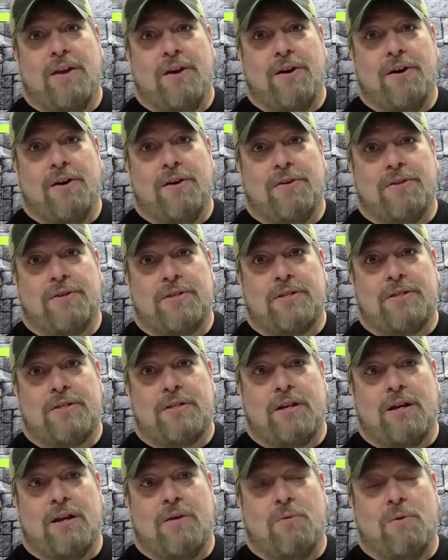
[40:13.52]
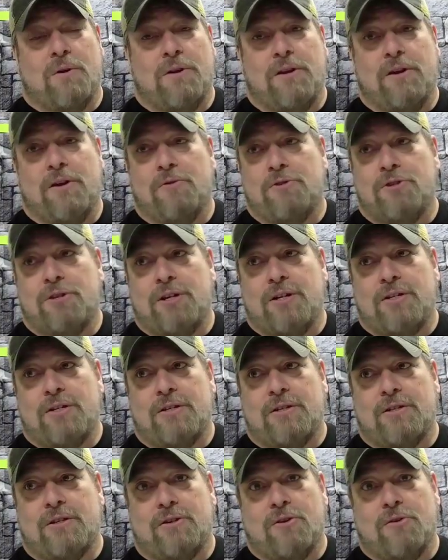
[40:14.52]
There's one of the
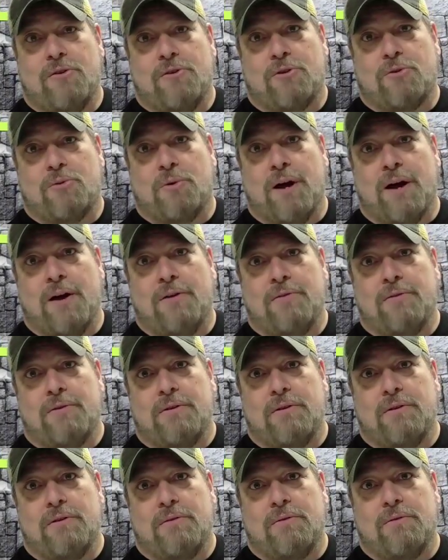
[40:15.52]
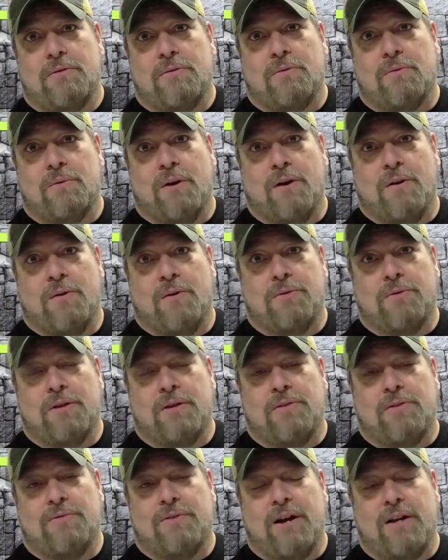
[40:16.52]
OGs is Dakota Kraut, wrote
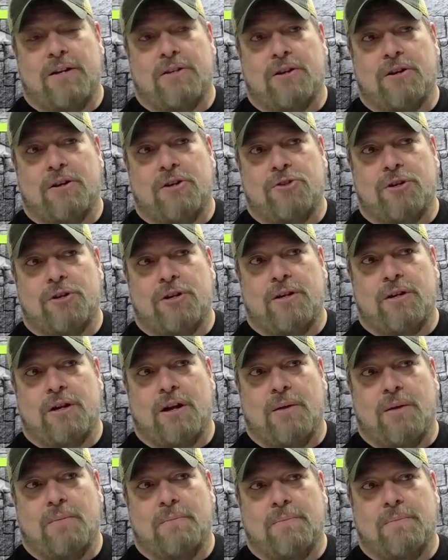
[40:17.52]
The Divine Dungeon.